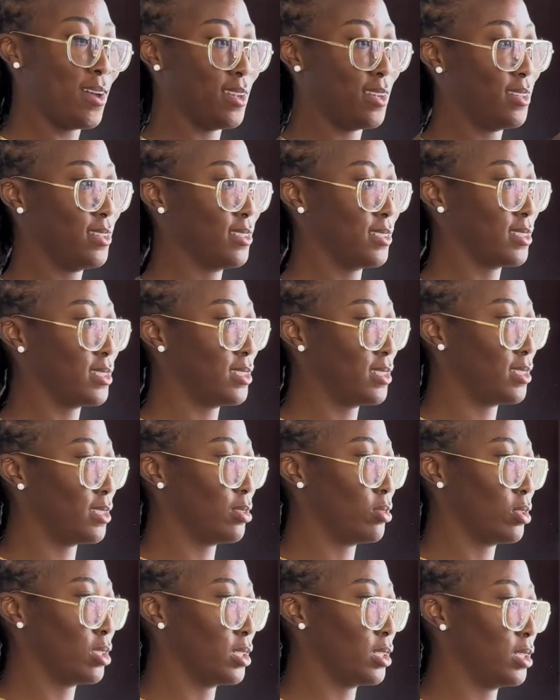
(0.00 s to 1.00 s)
It looks
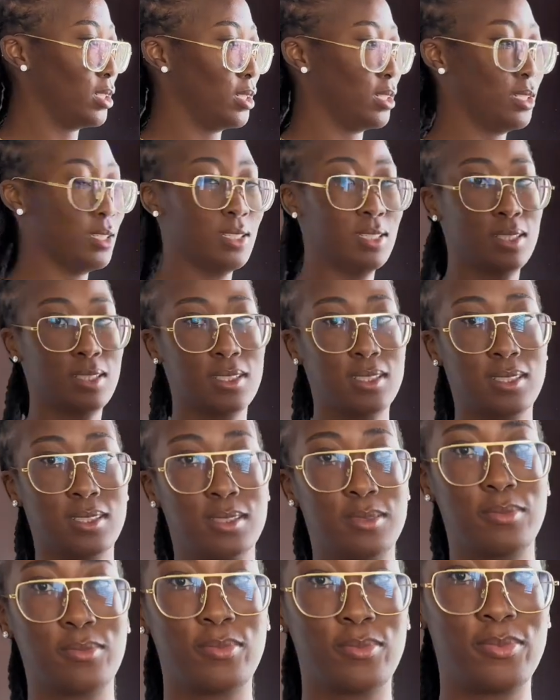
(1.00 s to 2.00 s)
so good.
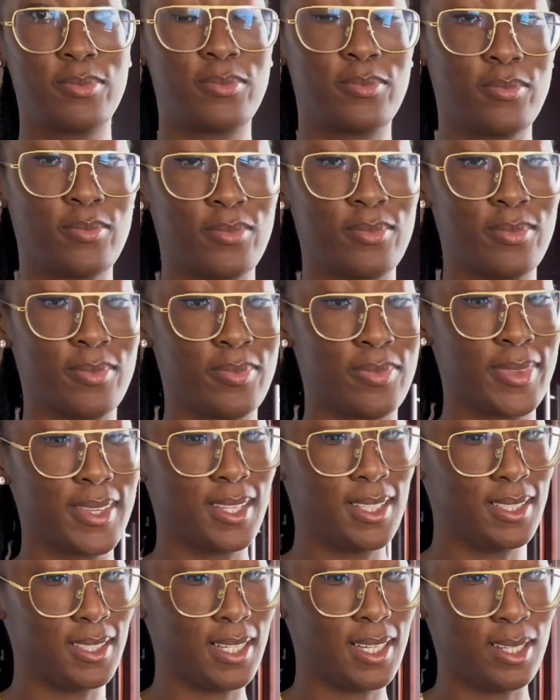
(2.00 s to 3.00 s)

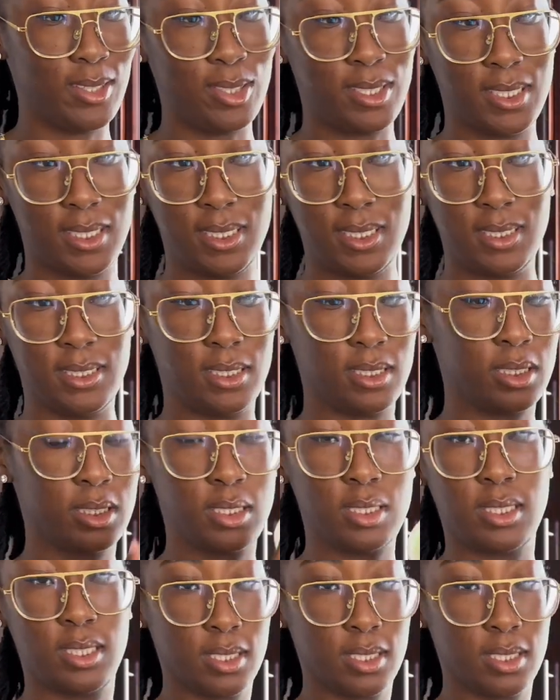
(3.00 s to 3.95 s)
Look how good it looks.